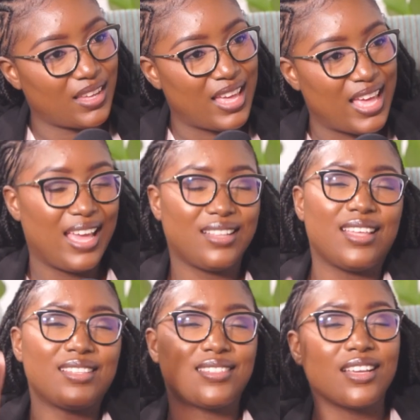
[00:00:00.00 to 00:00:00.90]
Yeah. And
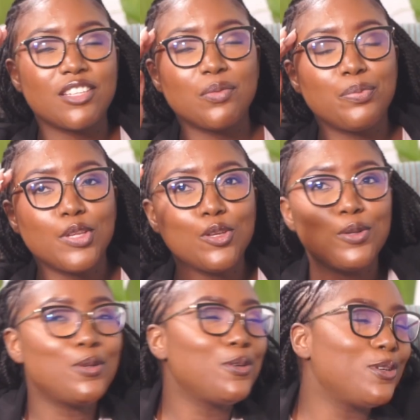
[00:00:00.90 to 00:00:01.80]
that's such a
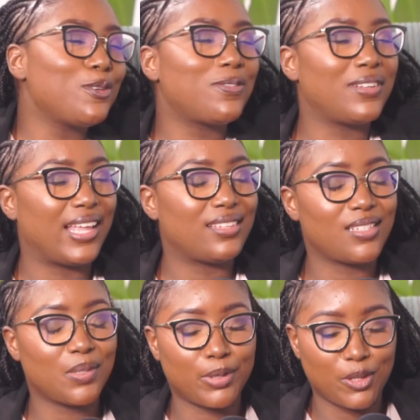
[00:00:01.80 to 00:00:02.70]
beautiful
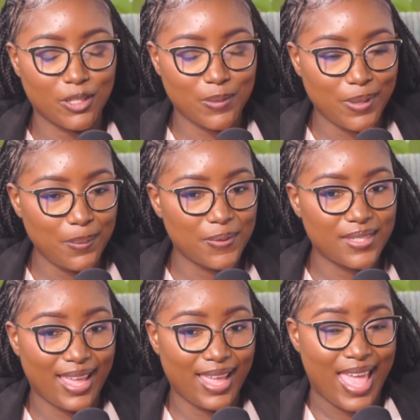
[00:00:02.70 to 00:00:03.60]
lesson, because people
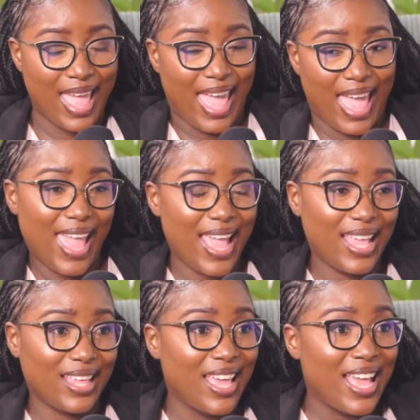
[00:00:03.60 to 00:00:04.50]
say,
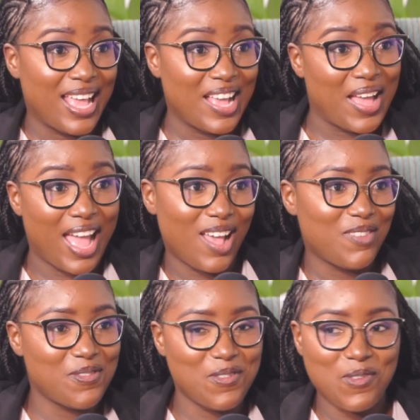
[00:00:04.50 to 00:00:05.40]
hey, I'll